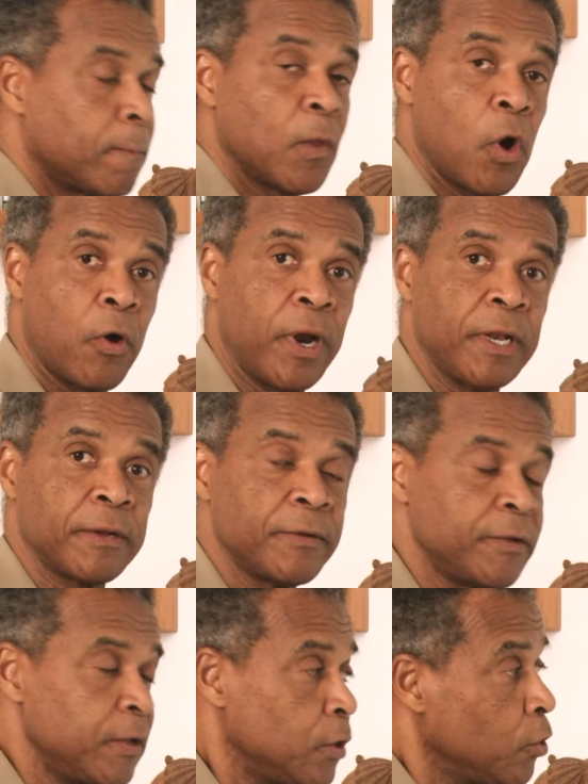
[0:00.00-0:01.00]
All right?
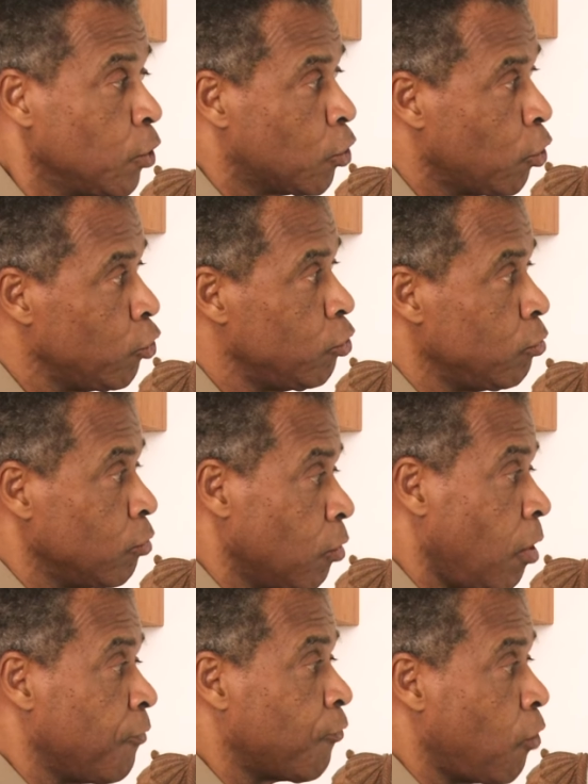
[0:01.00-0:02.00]
So,
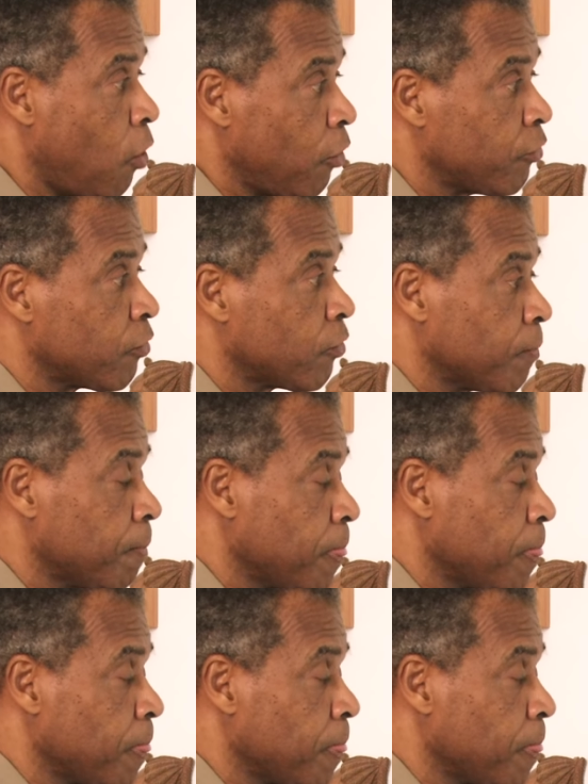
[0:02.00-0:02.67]
of course,